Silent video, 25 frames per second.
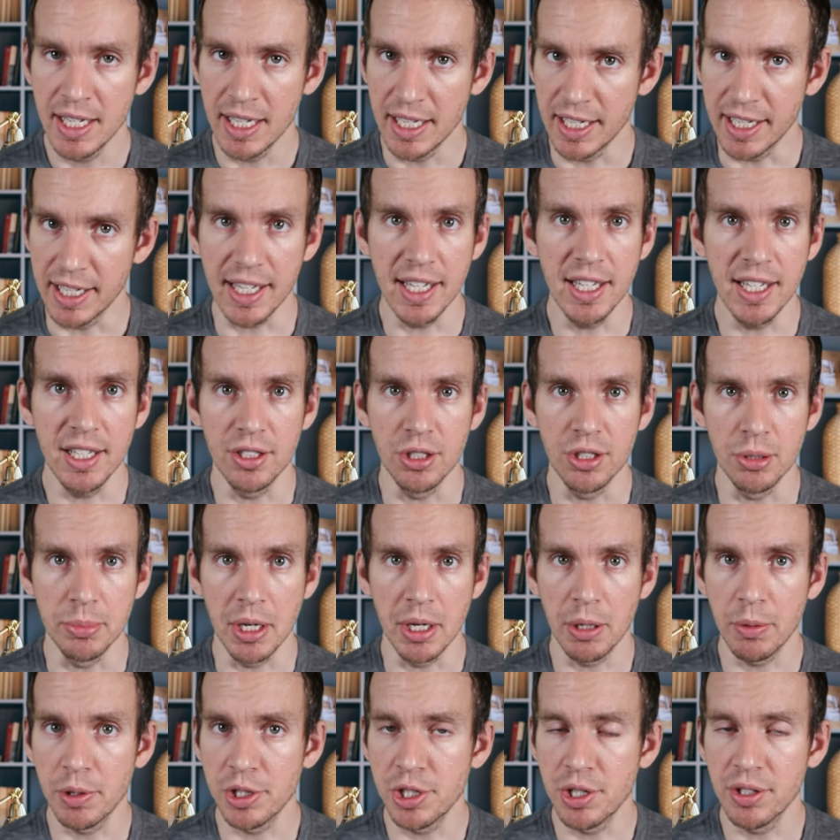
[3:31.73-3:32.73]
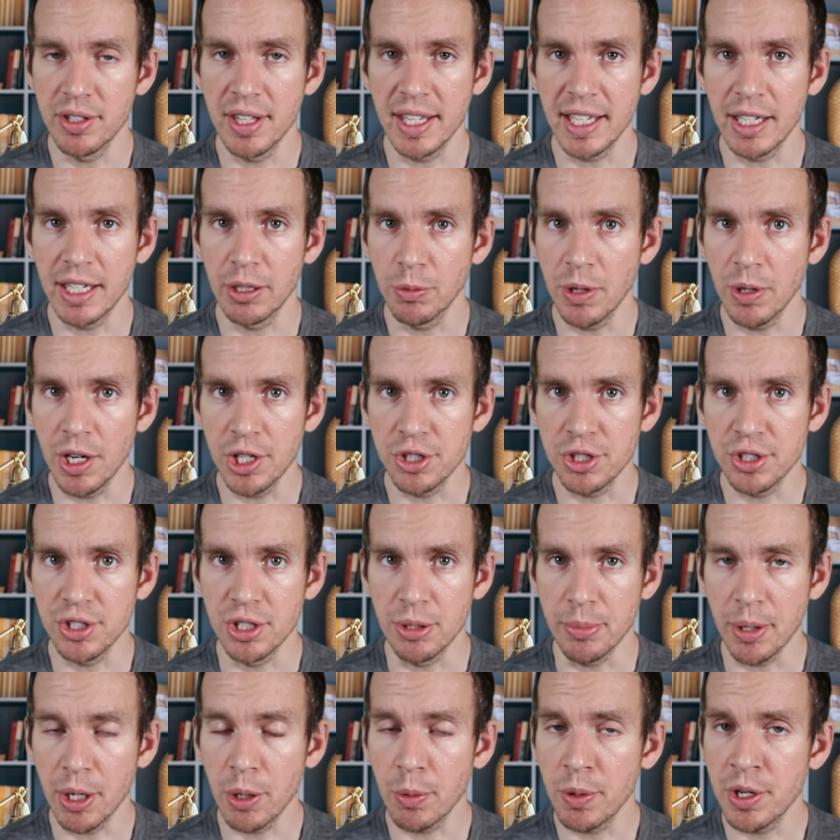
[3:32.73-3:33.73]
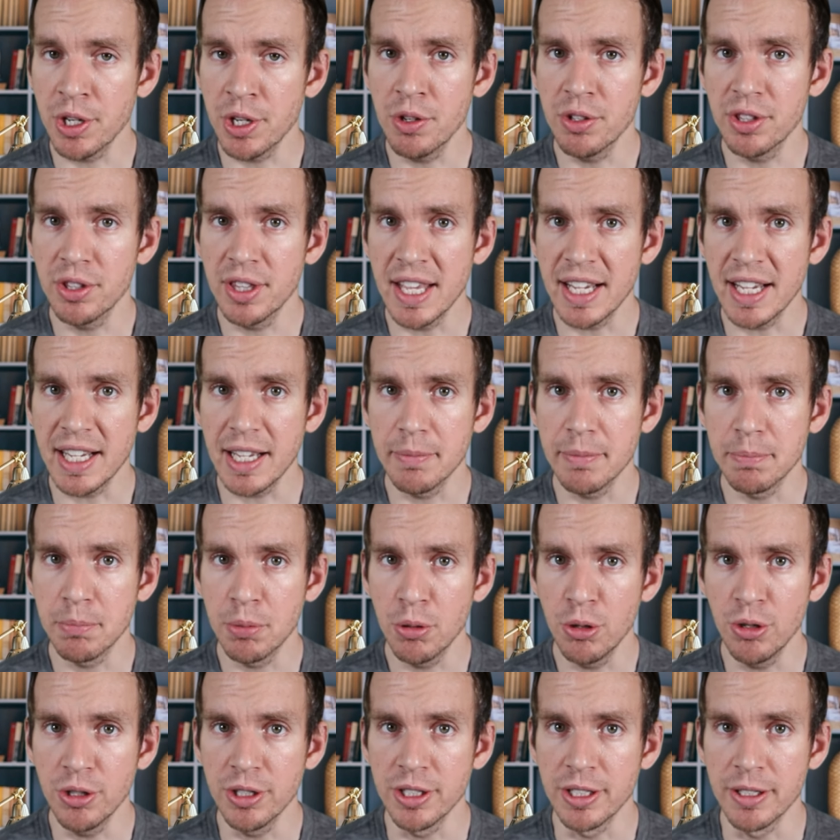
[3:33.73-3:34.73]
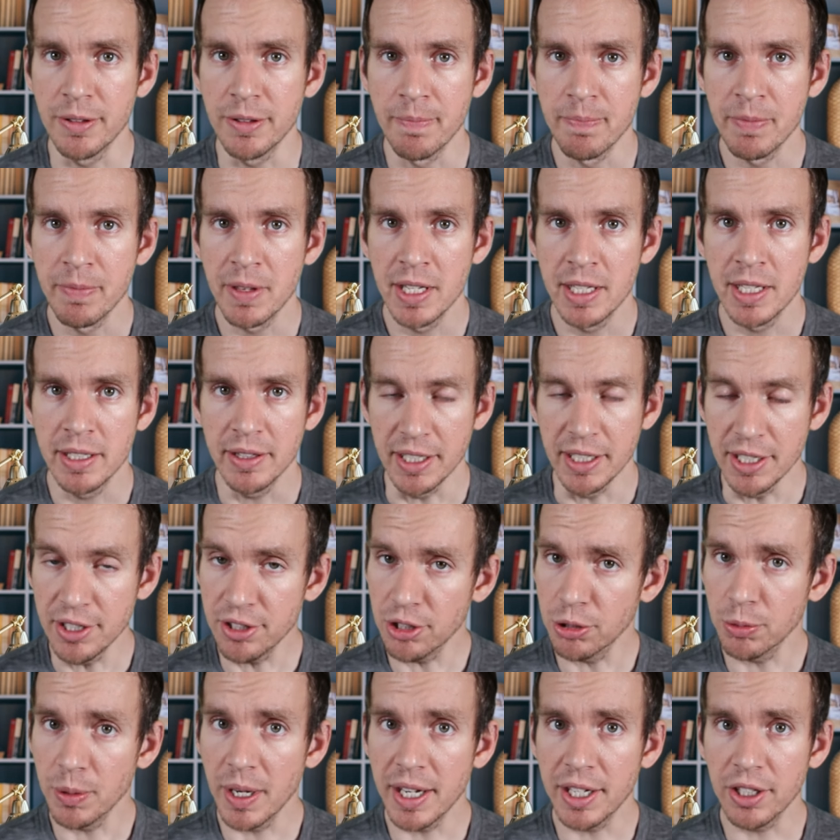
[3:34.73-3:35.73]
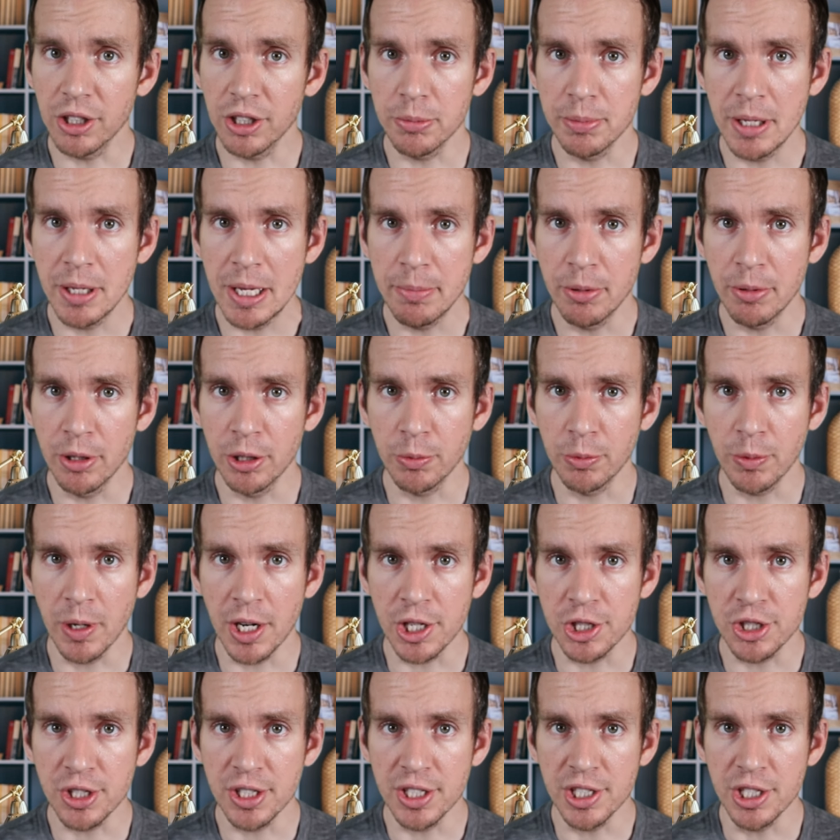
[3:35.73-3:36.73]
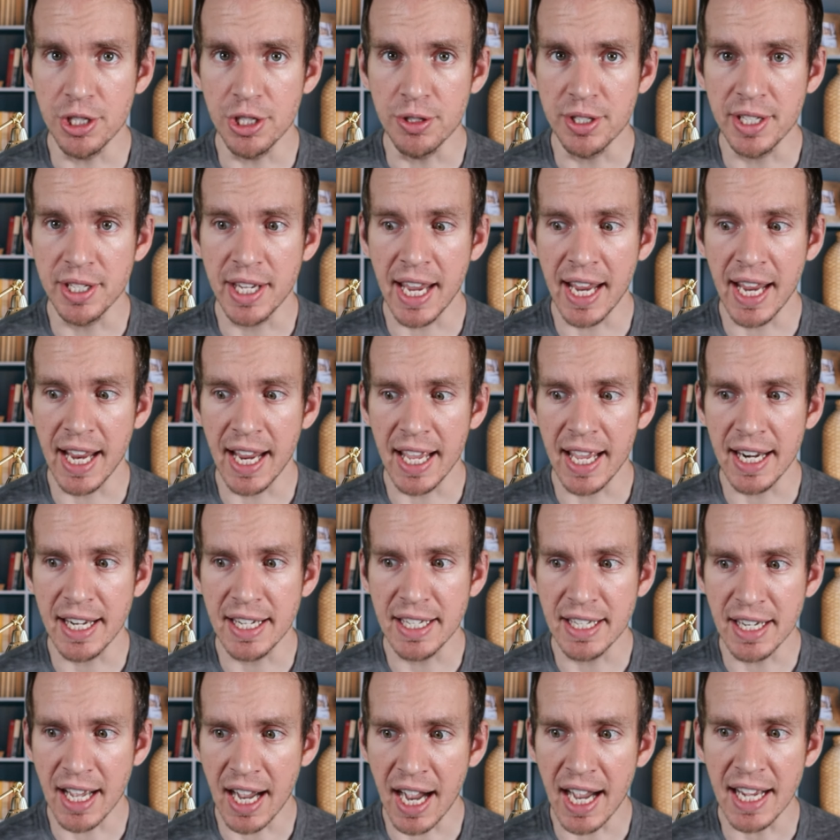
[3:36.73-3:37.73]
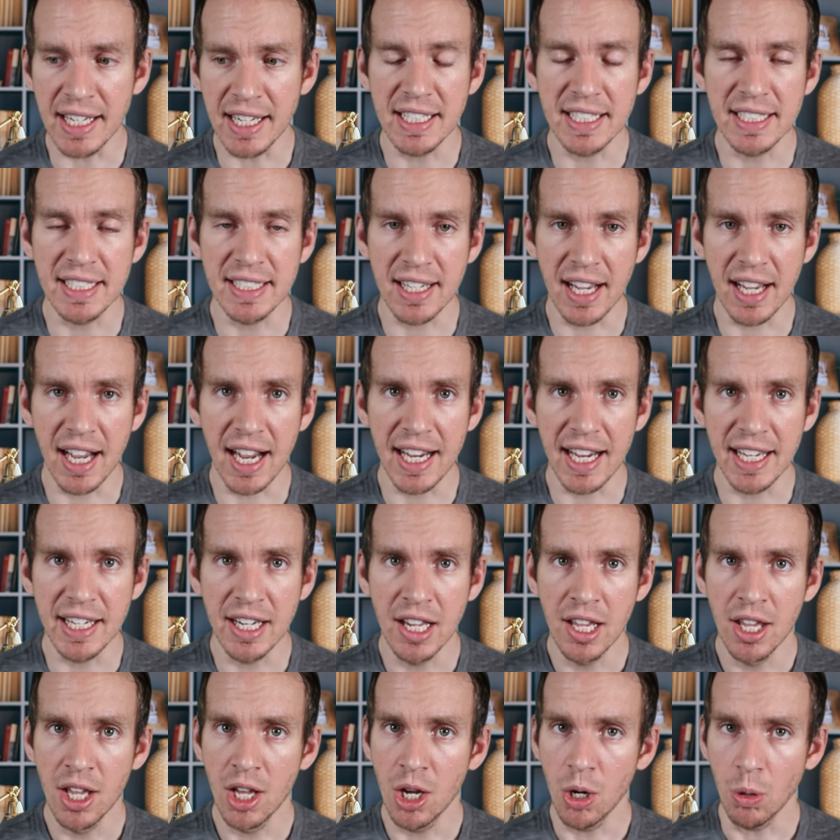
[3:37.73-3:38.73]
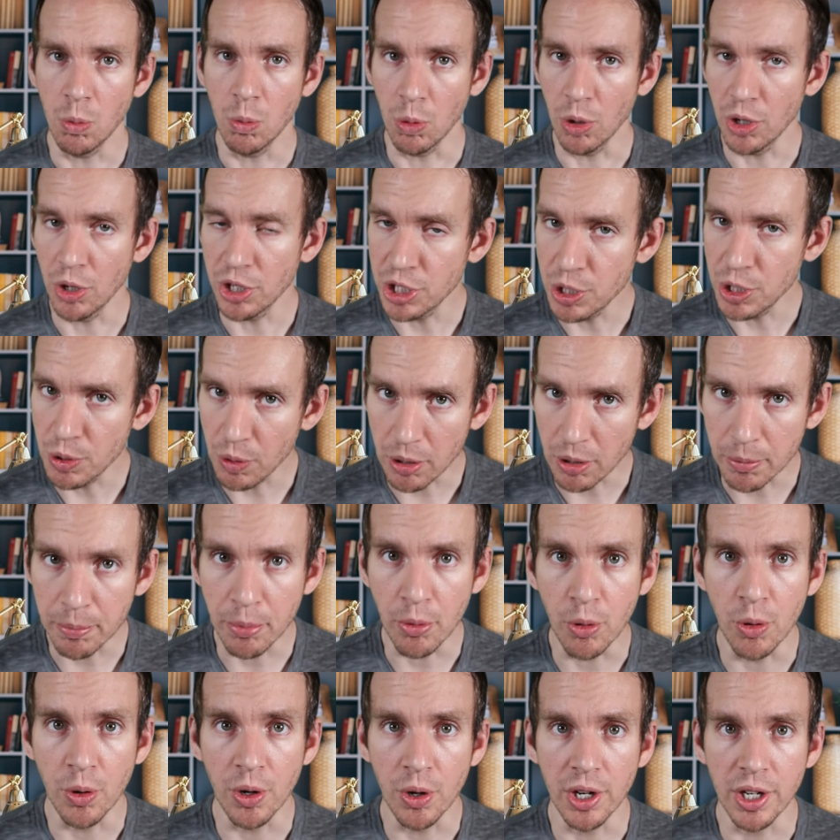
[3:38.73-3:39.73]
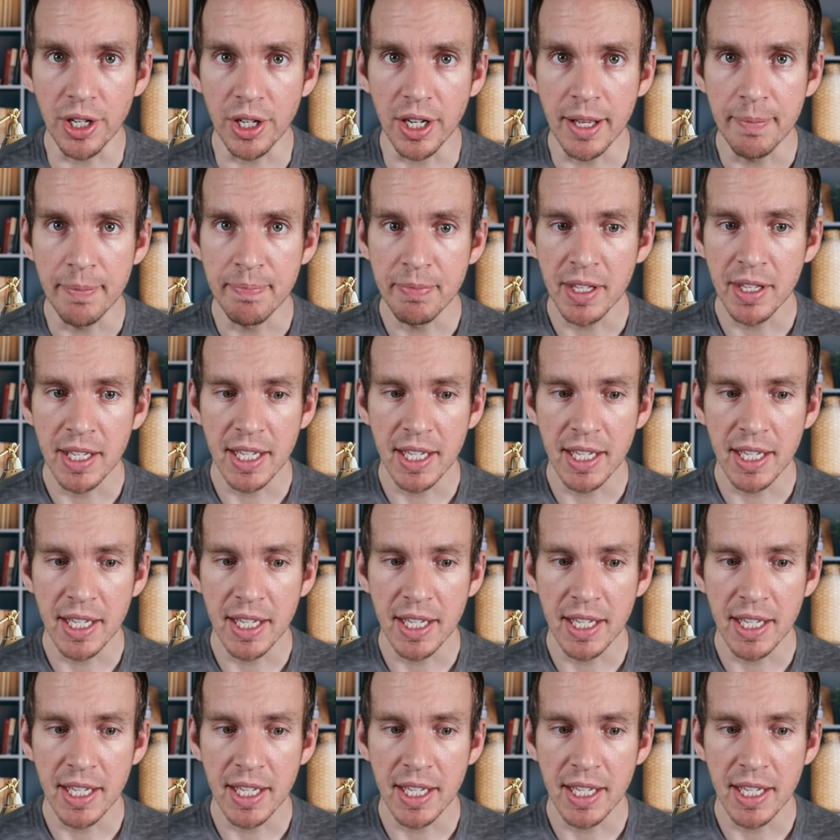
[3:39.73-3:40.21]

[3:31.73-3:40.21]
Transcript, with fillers: And again, no matter what you think of Russia, no matter what you think of Putin, these are regular people in Russia. You cannot decide where you are born.